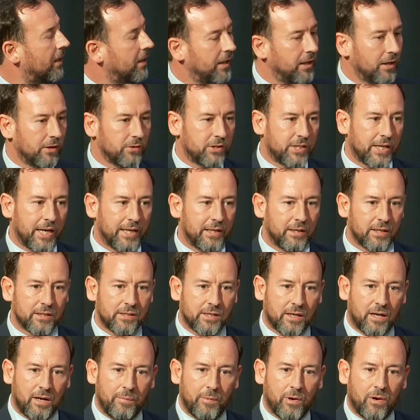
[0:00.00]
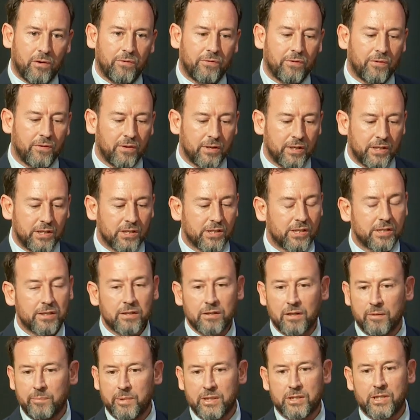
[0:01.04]
You know, take the time off. You're still
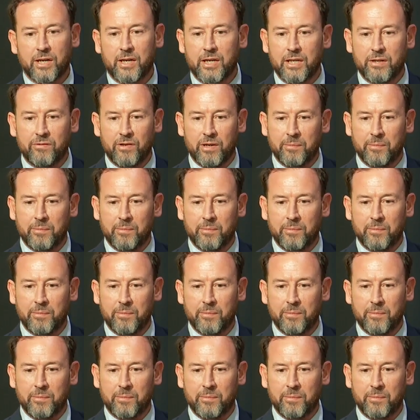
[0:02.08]
going to be checking